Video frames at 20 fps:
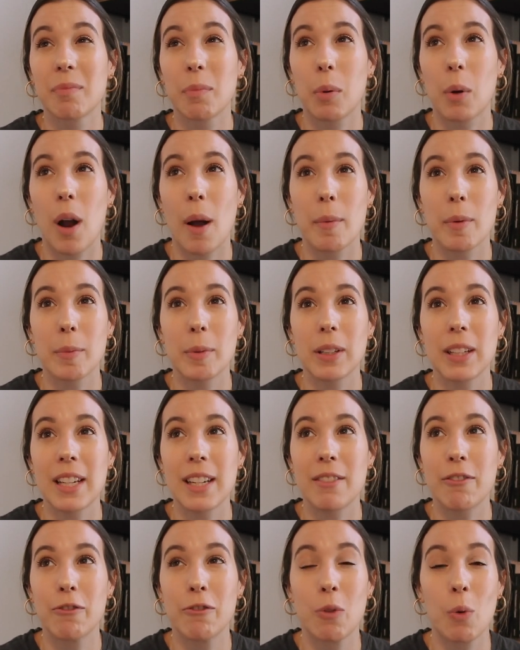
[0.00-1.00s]

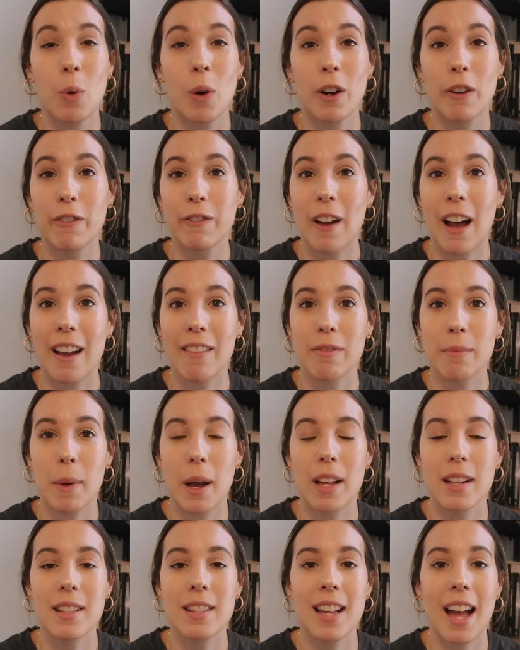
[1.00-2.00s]
probably 4 or 5
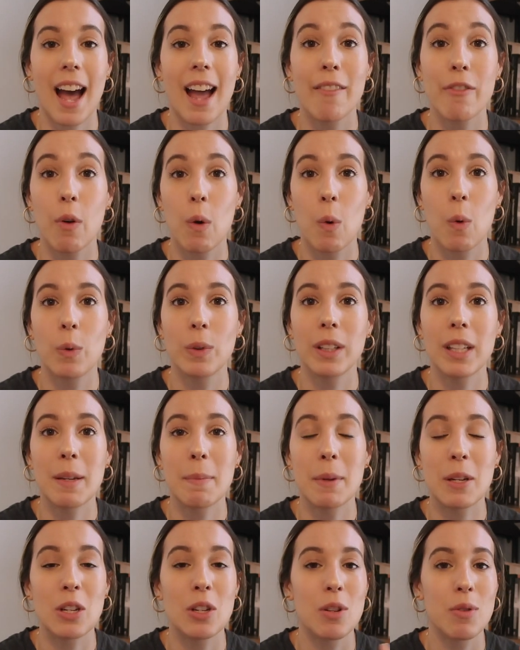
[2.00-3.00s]
months, I've
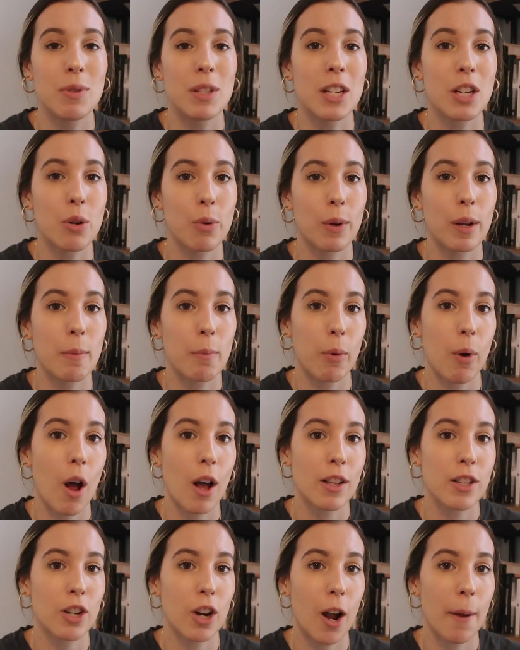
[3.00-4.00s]
only been using cream
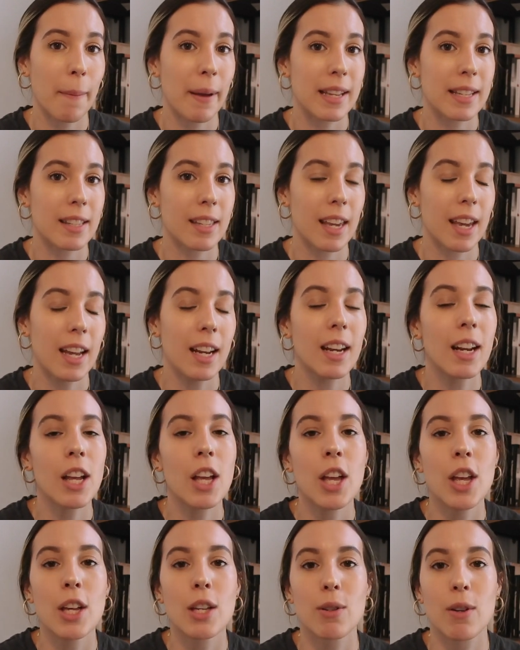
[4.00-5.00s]
bronzer on my skin.
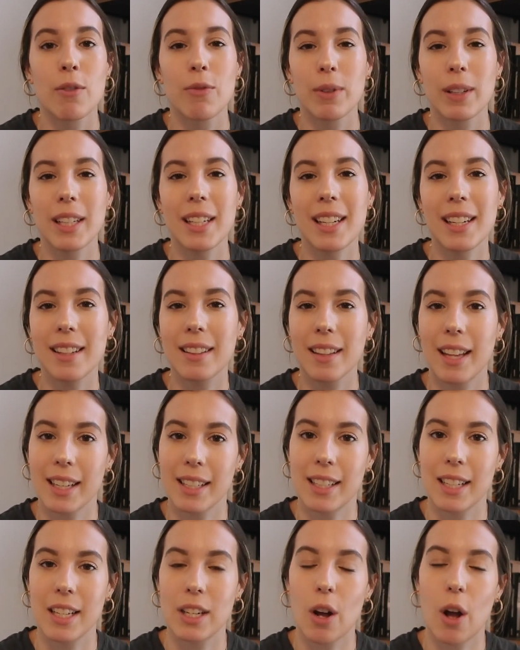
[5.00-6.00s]
So I've really
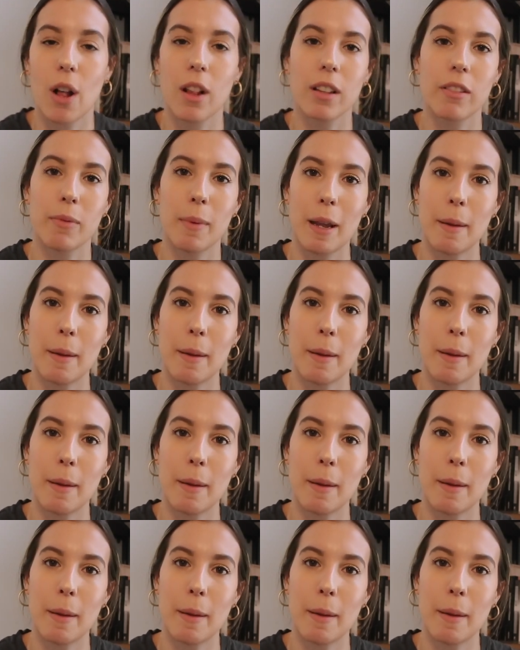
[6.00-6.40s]
neglected all of